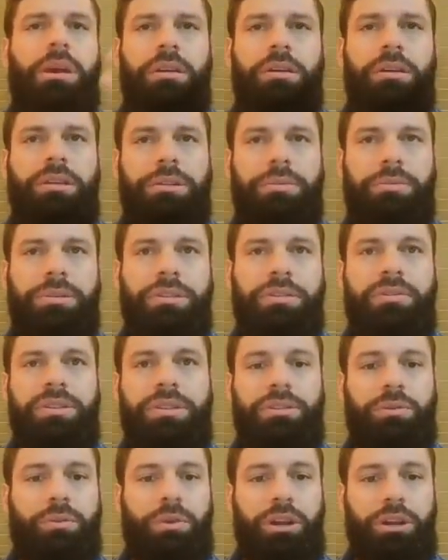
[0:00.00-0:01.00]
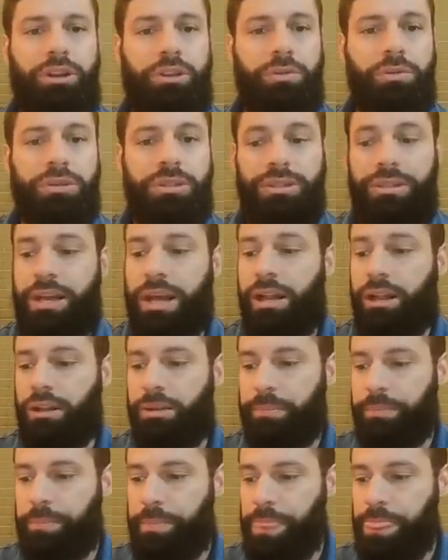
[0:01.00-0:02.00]
specific to what you sell,
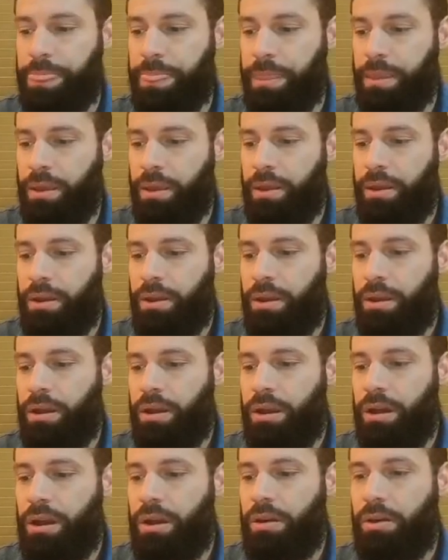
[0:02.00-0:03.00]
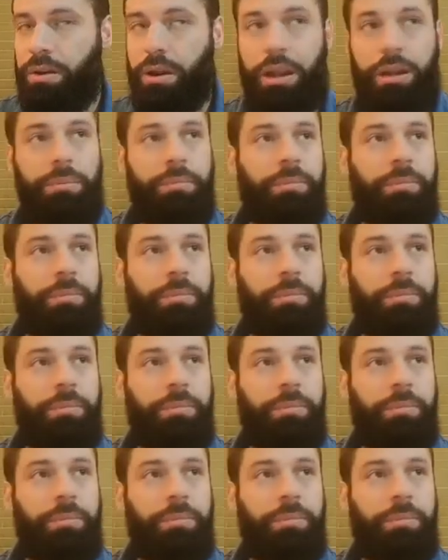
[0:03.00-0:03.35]
right?